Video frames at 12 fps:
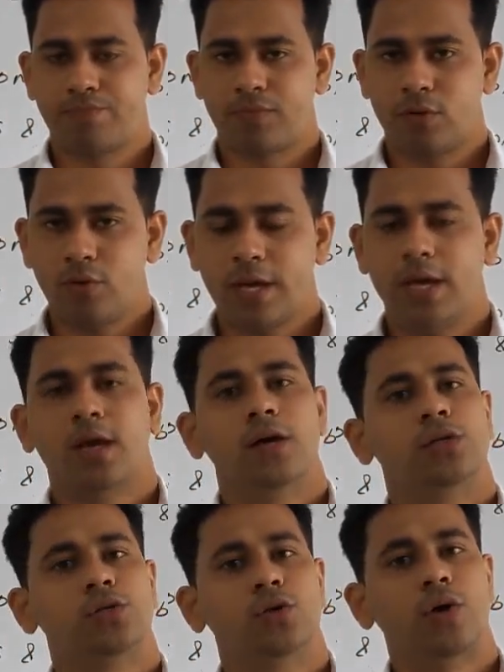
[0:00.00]
Okay,
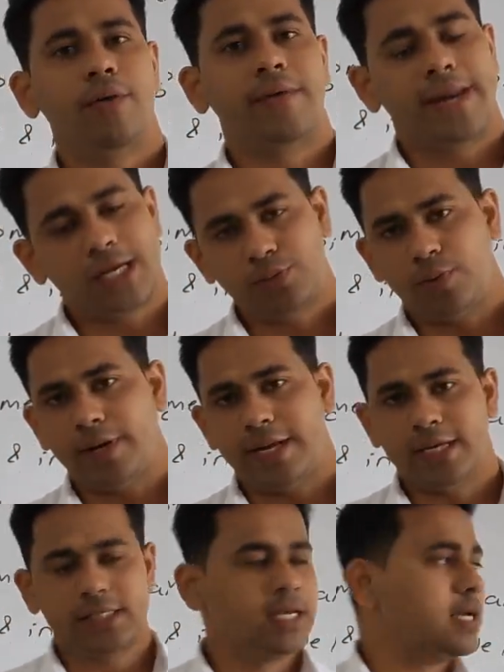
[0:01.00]
so our next point
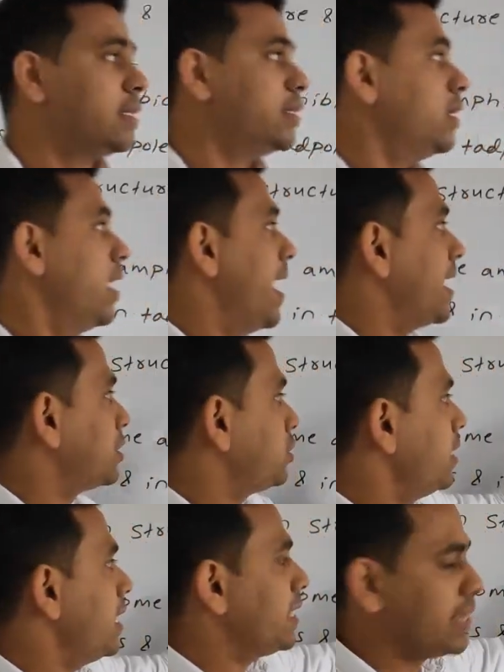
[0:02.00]
is the
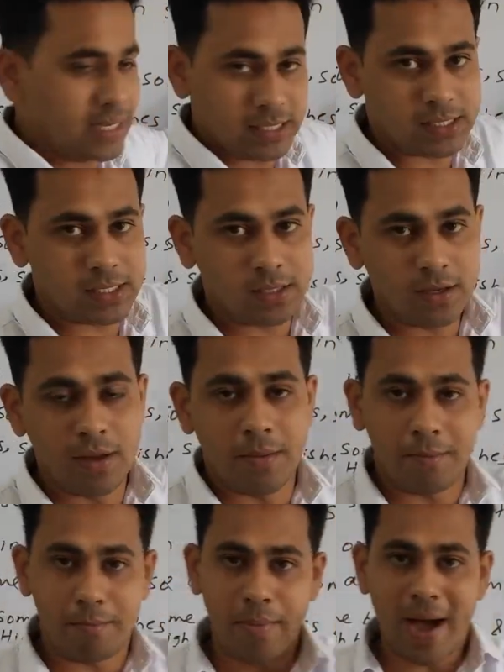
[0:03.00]
external gills
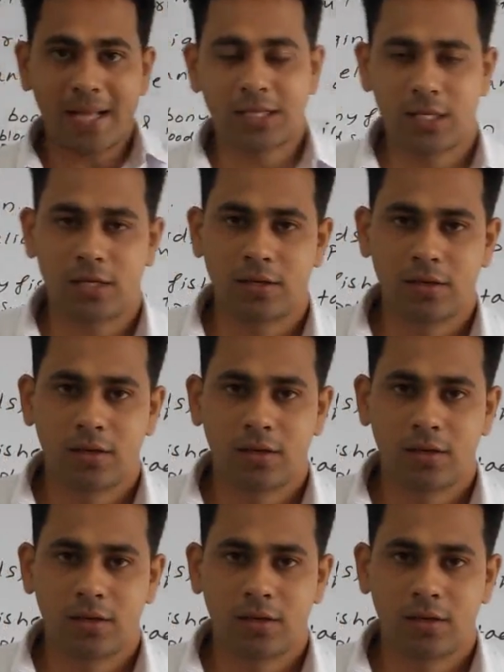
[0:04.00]
bath